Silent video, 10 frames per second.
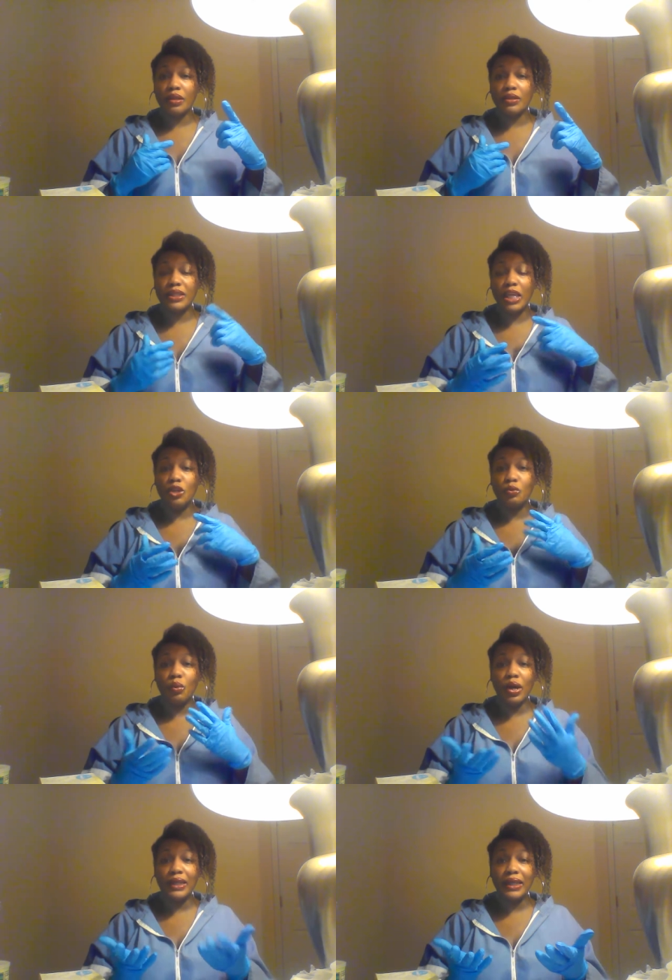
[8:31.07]
say you
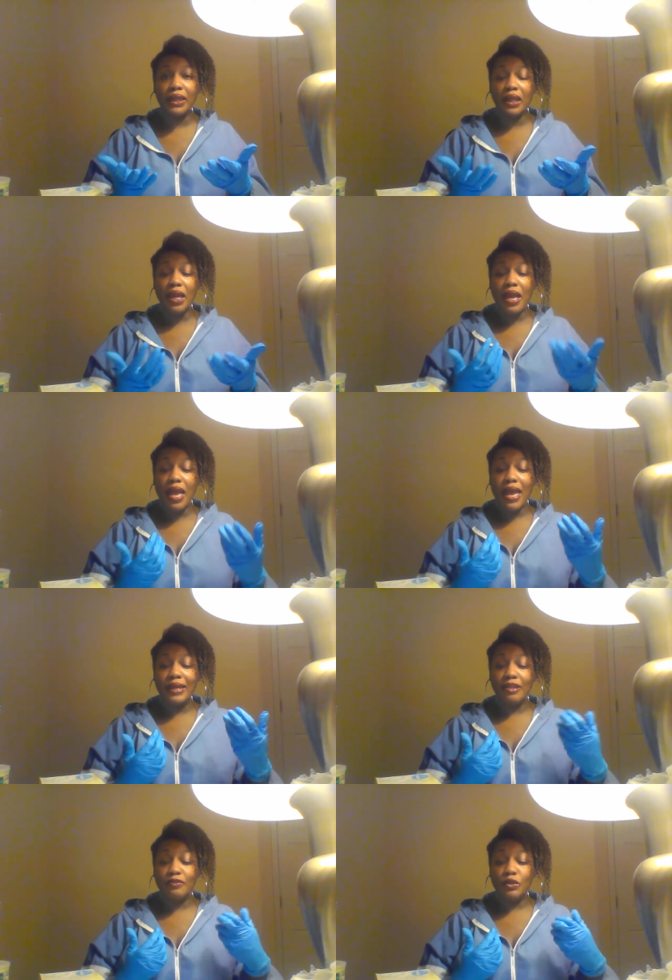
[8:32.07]
want it
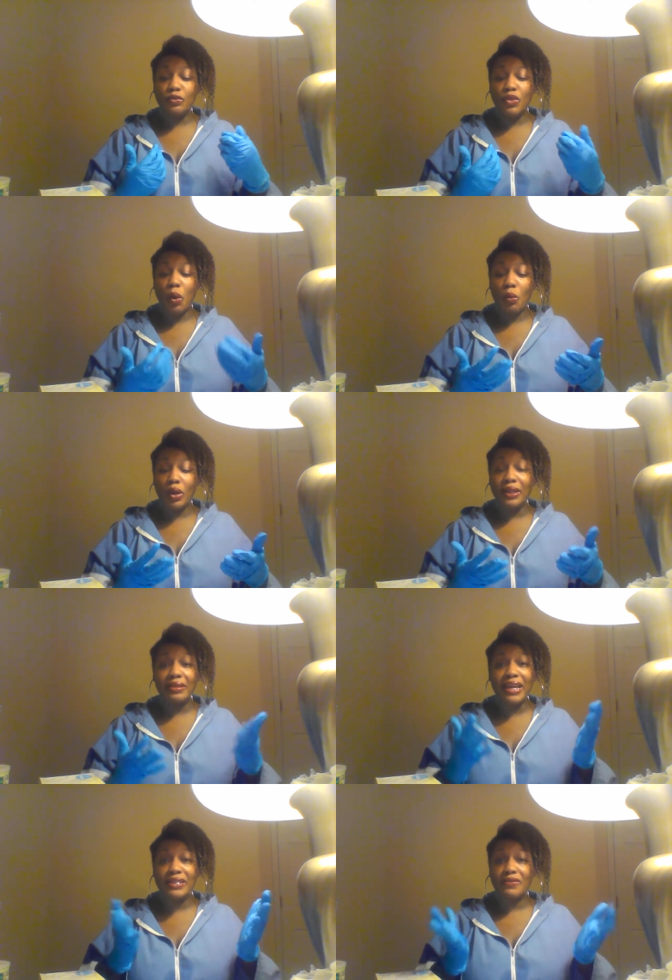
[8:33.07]
and if you don't want it,
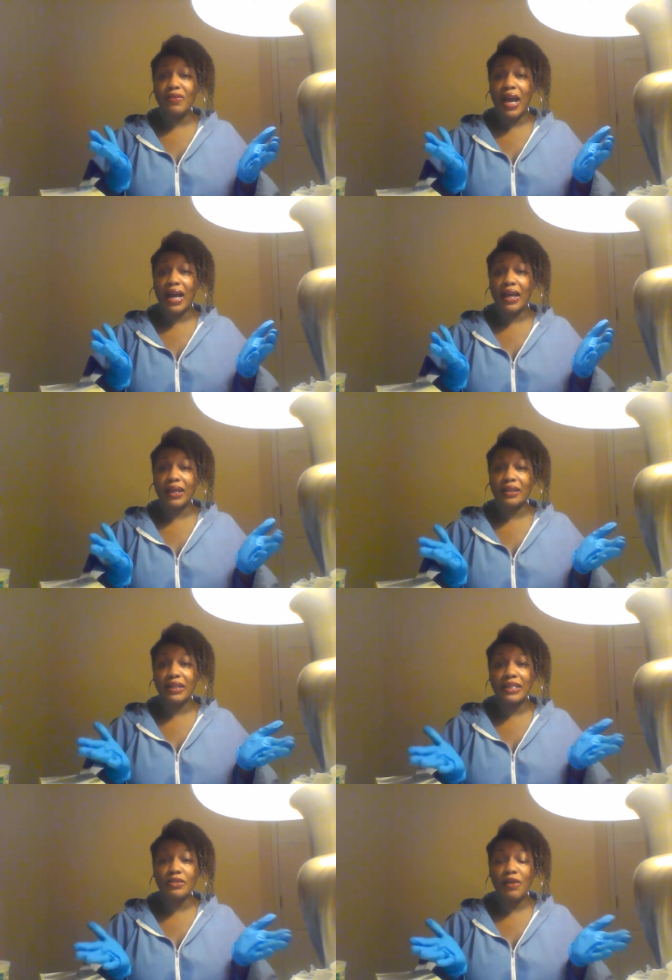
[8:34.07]
that's fine.
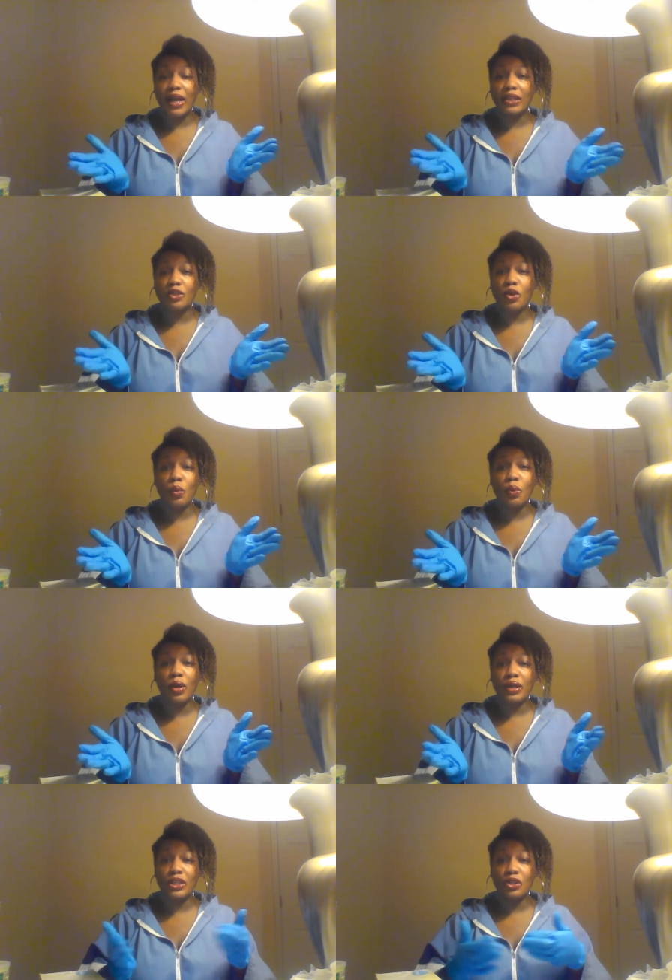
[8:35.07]
That's fine. No
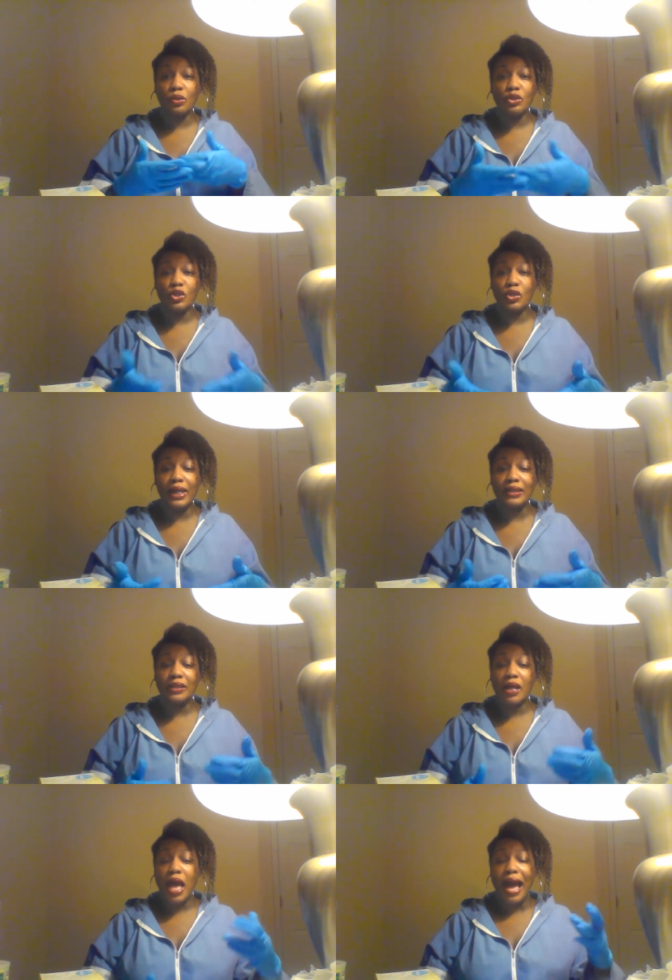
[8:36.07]
worries, no stress.
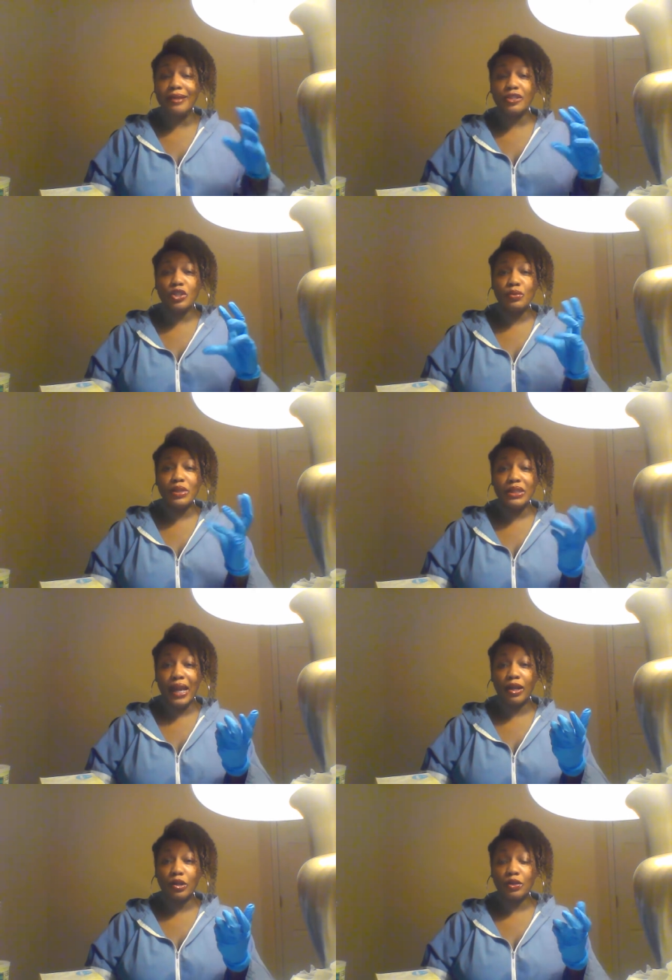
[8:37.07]
I'll just
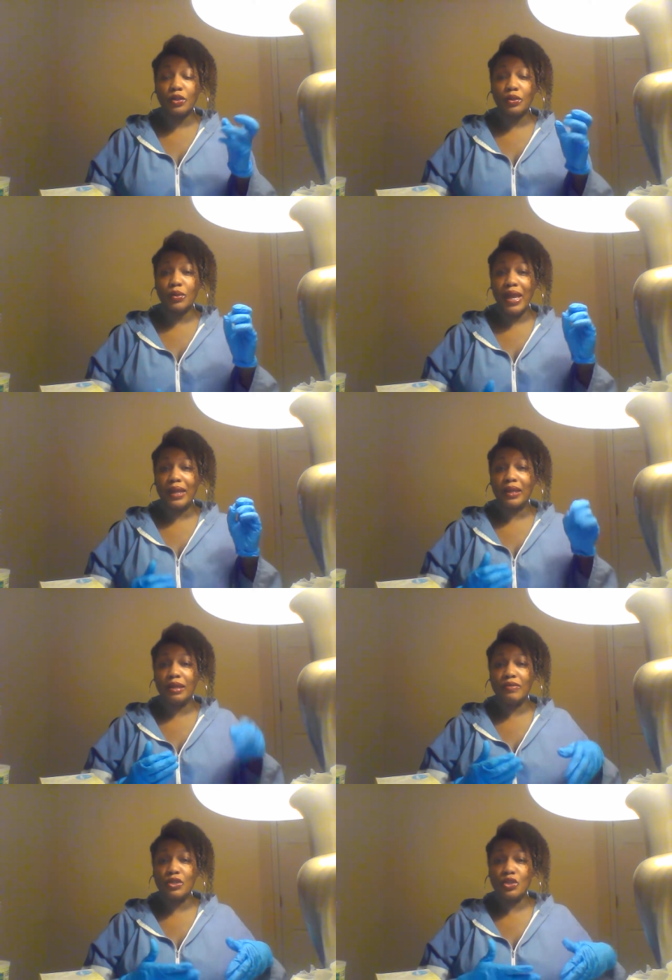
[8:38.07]
recycle you and
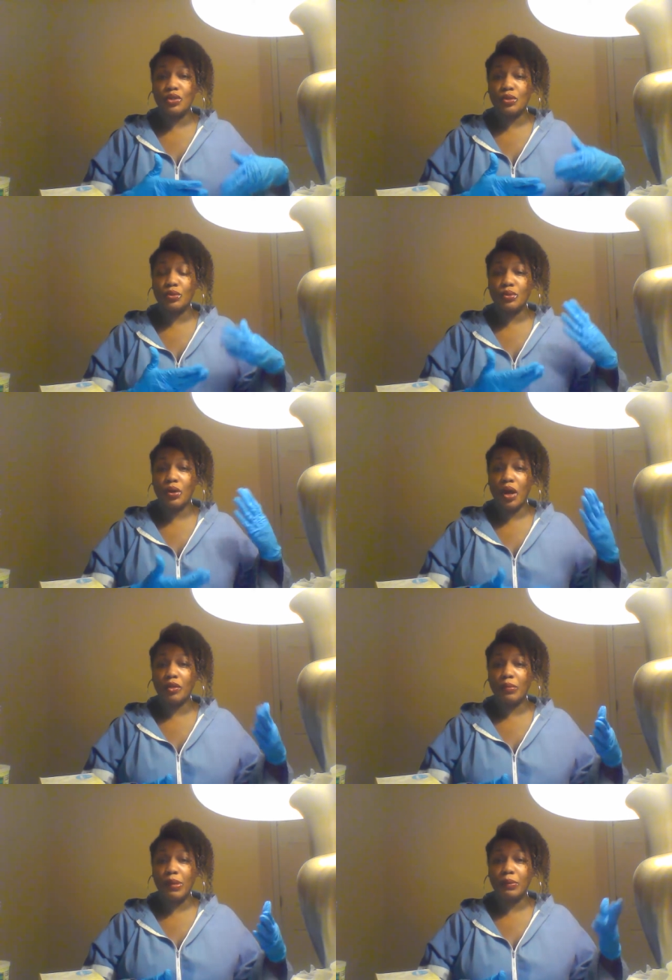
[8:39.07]
give it to
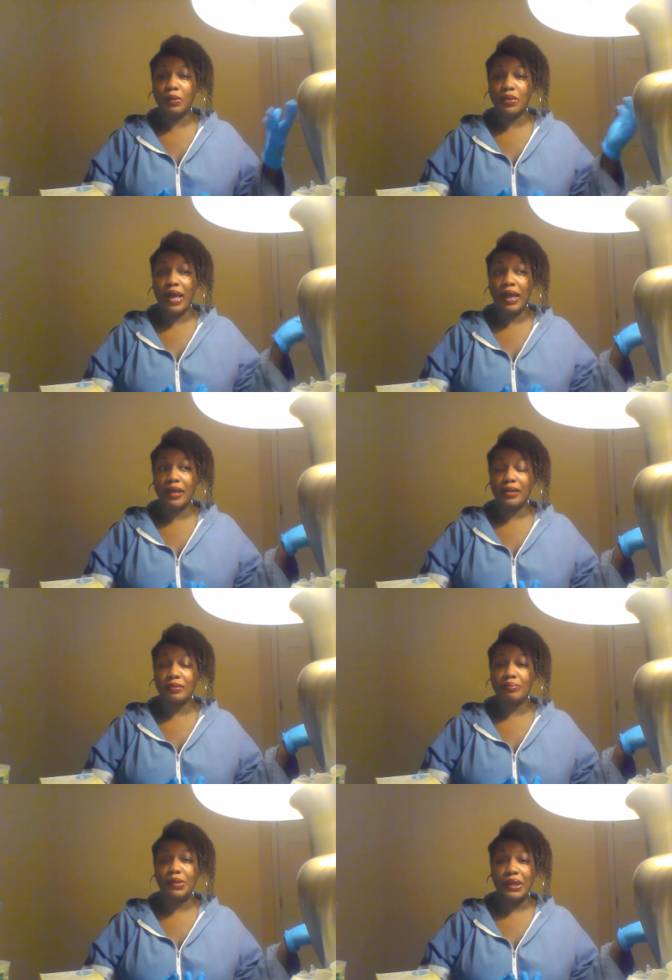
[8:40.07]
other people that
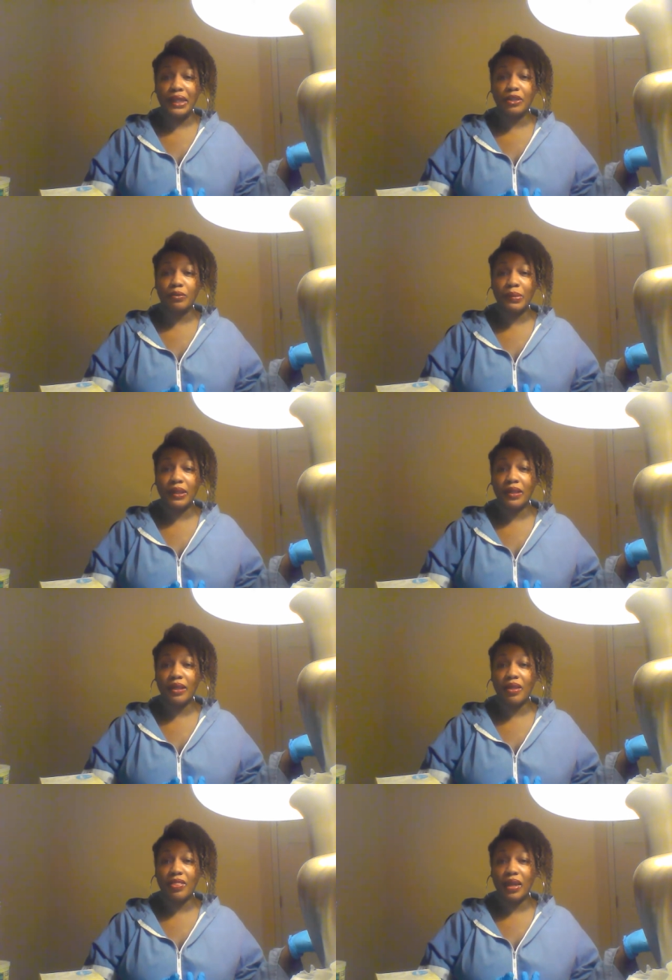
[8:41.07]
put inner me
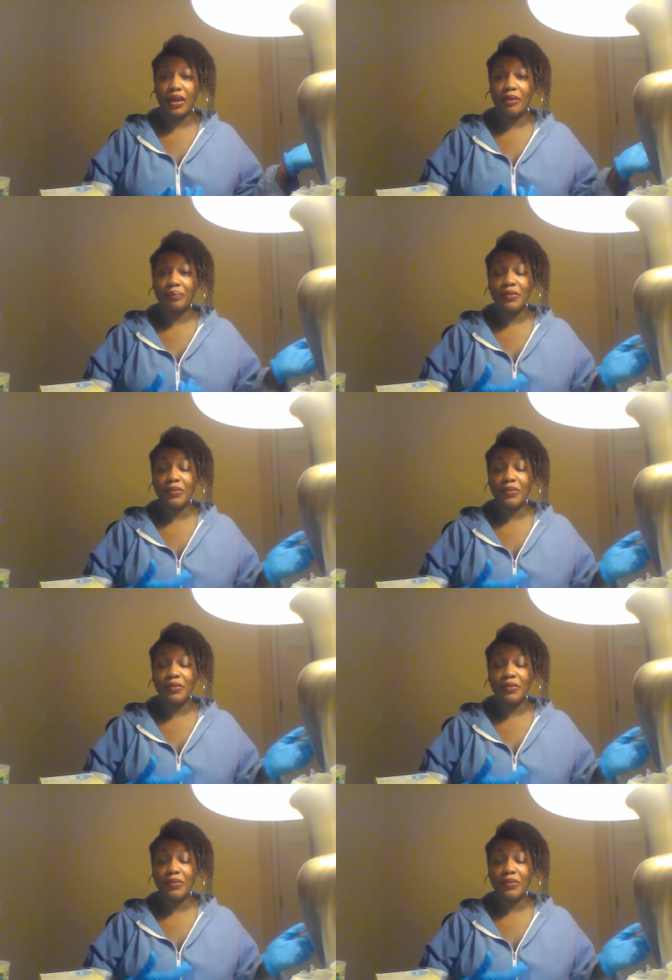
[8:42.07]
in there.